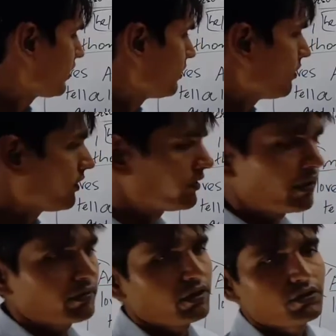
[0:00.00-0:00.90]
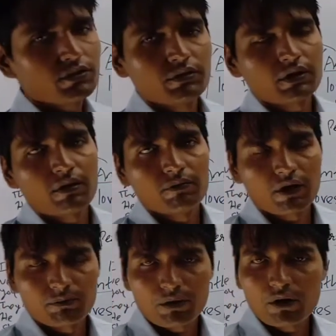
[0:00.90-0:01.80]
convert them into
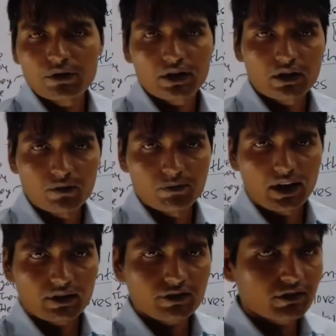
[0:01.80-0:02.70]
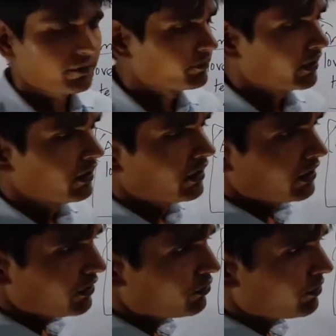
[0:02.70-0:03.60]
compound and complex.
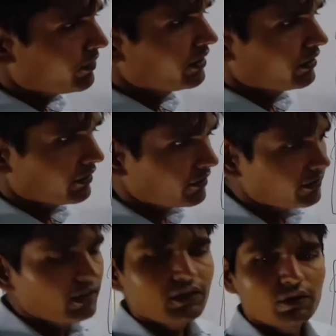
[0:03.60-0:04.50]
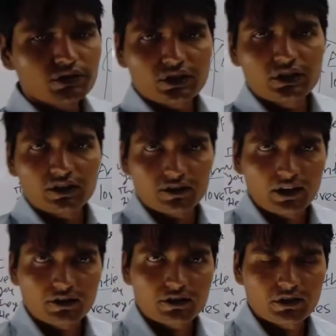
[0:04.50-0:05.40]
It would be seen your
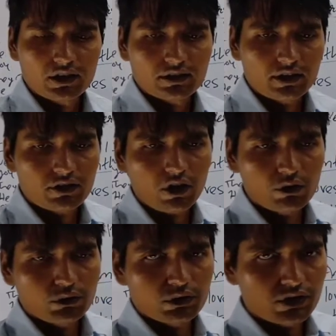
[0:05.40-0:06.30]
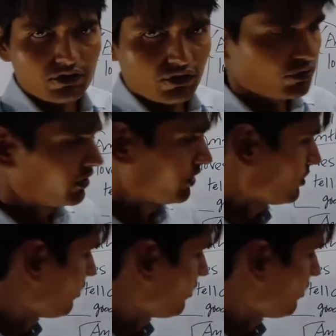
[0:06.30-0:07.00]
geniusness that how do you just do it.